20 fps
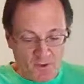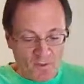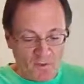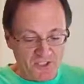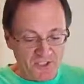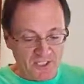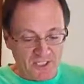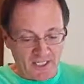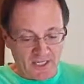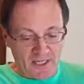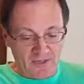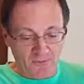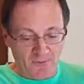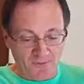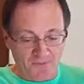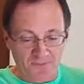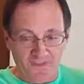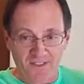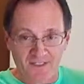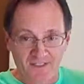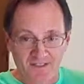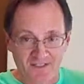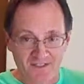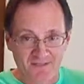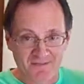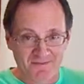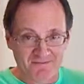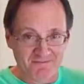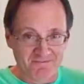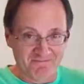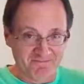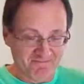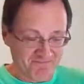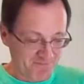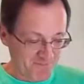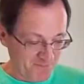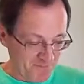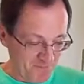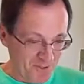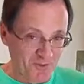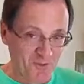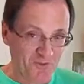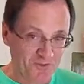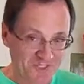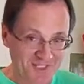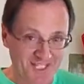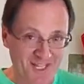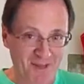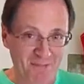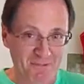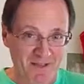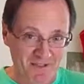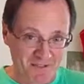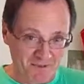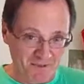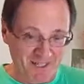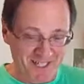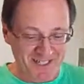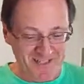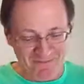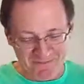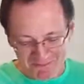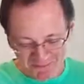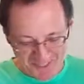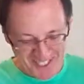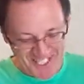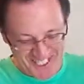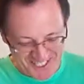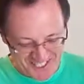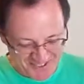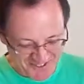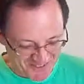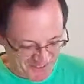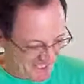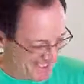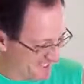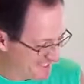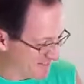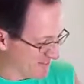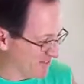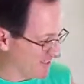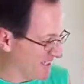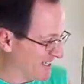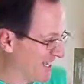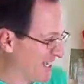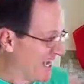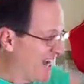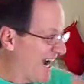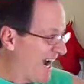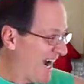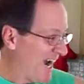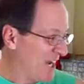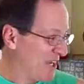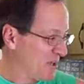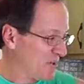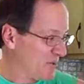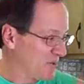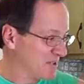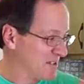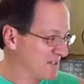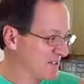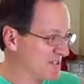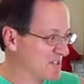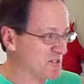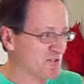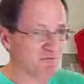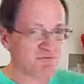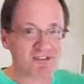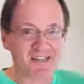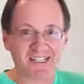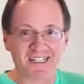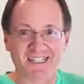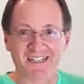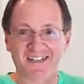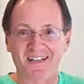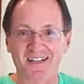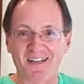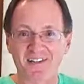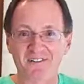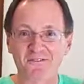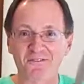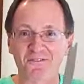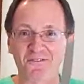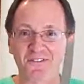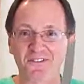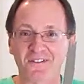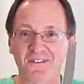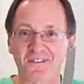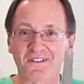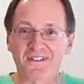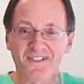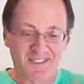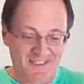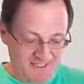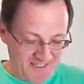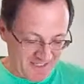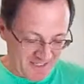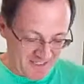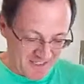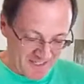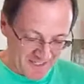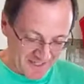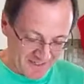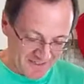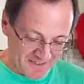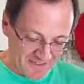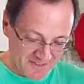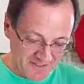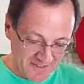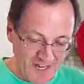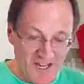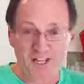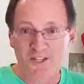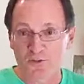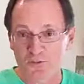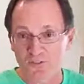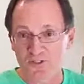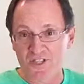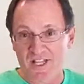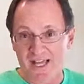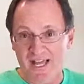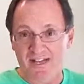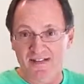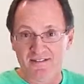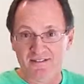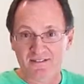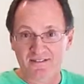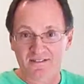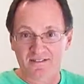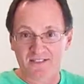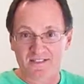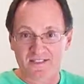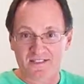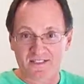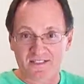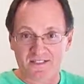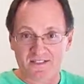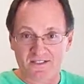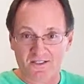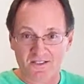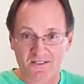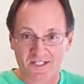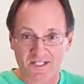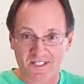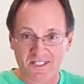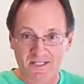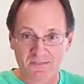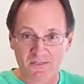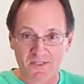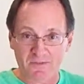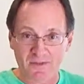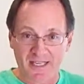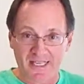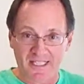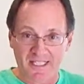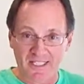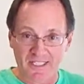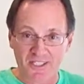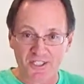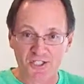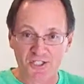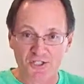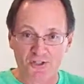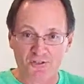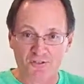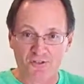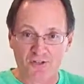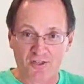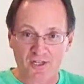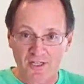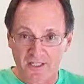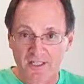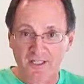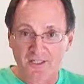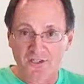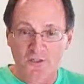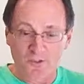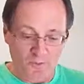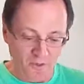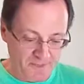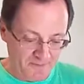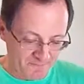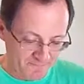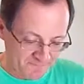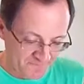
once you cut off the top at the bottom, anyway, I use a serrated knife, and I use that because it seems to make it easier to cut into it.